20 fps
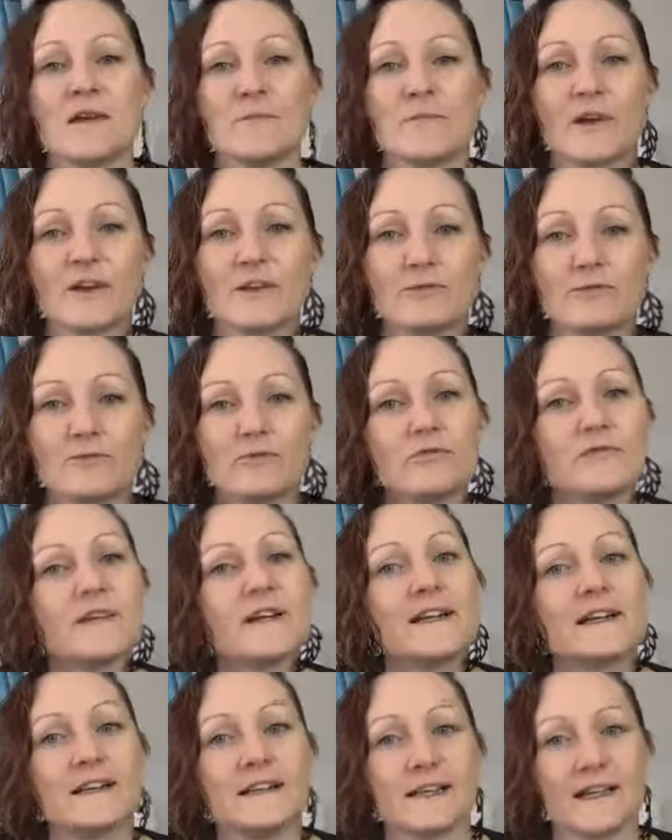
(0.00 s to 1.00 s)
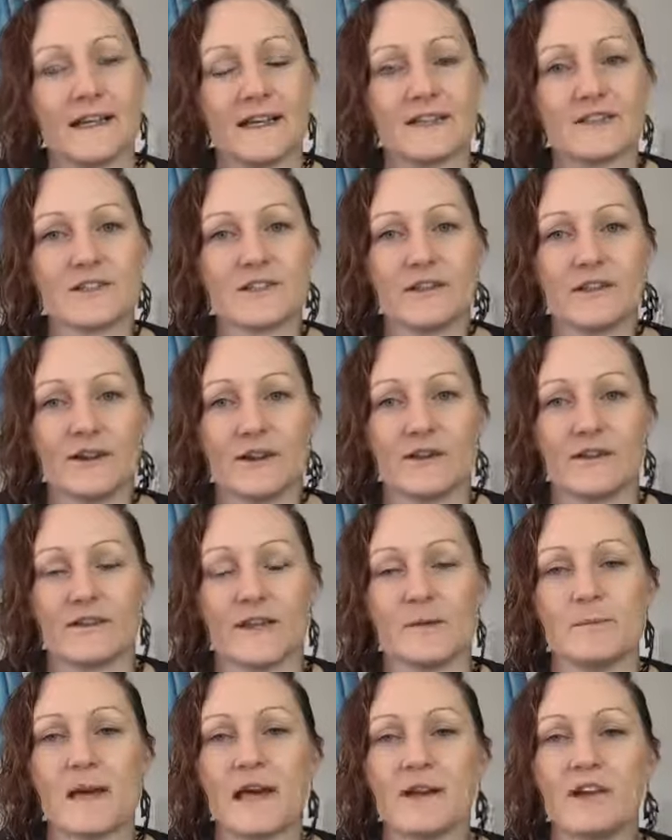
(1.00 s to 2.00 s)
But you really need to know
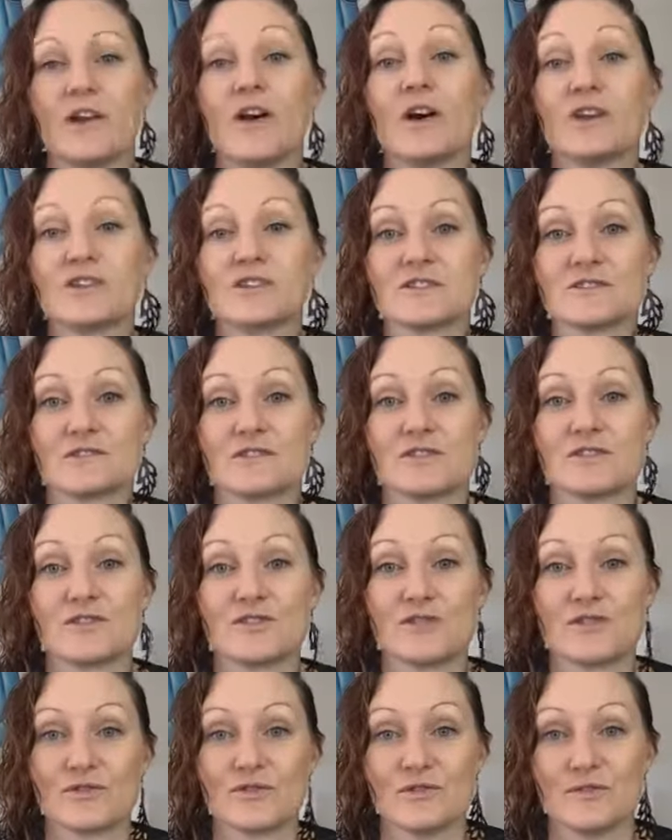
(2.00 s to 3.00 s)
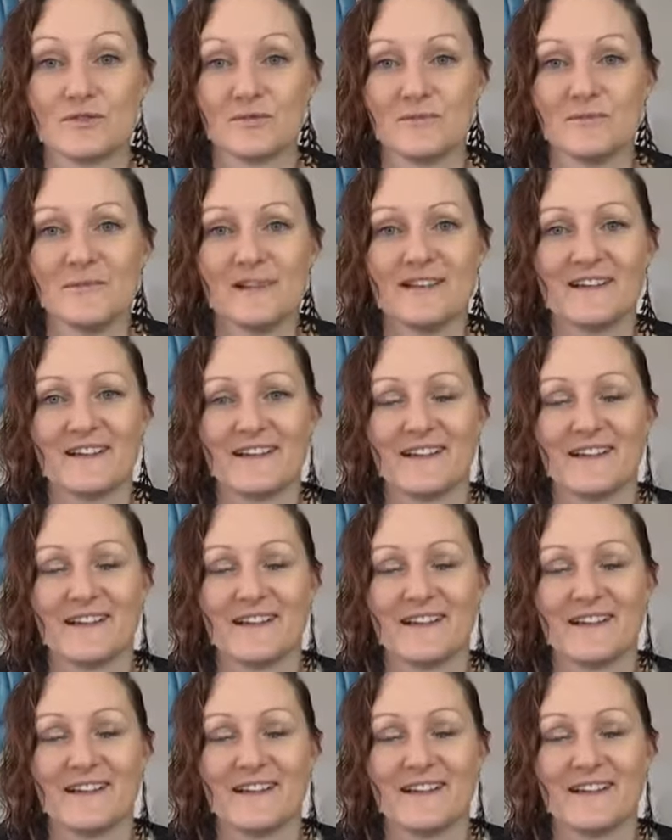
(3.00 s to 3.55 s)
them and not just assume